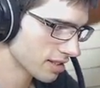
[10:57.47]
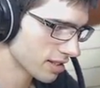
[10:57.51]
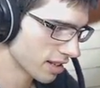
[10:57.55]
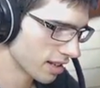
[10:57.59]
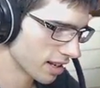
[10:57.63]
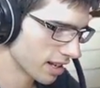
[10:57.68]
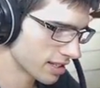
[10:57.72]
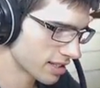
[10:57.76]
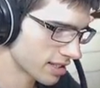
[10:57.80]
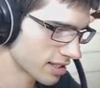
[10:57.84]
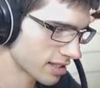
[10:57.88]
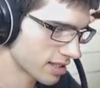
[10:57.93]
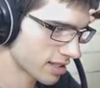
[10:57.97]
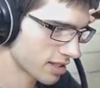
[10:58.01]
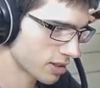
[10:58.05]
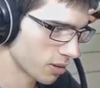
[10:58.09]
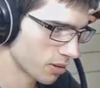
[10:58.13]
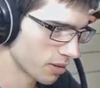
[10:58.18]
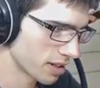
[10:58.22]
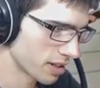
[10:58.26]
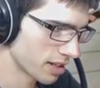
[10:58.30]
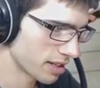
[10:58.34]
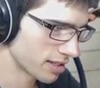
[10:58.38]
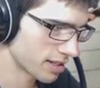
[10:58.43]
So let's
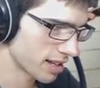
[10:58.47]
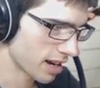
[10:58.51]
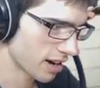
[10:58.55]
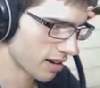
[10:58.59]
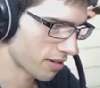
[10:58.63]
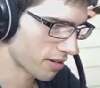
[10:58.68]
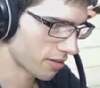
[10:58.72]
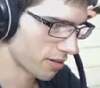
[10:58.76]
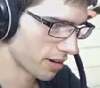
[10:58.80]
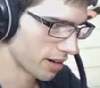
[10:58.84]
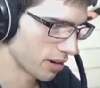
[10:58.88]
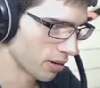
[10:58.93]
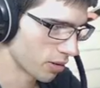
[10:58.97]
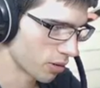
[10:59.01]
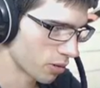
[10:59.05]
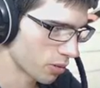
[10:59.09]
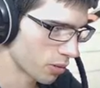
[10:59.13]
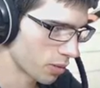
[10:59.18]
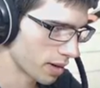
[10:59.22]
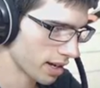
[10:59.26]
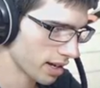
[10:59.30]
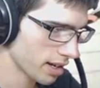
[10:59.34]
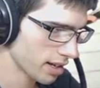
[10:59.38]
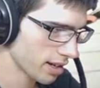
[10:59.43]
sort these out real
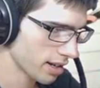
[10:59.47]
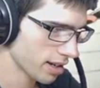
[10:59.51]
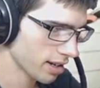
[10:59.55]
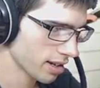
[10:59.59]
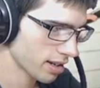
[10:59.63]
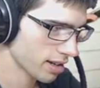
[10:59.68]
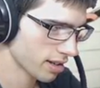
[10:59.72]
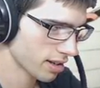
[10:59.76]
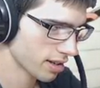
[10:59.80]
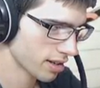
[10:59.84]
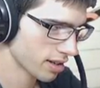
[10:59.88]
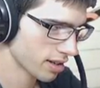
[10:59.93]
quick.